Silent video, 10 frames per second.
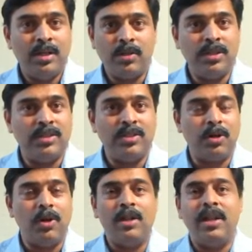So this is
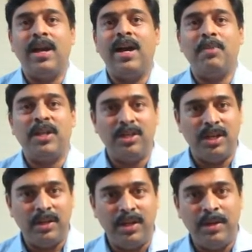called the karmic
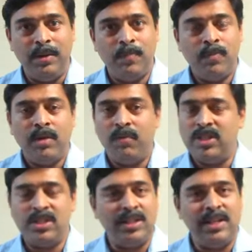theory,
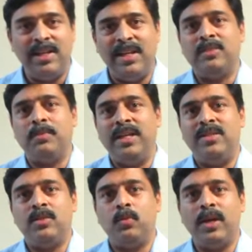which clearly explains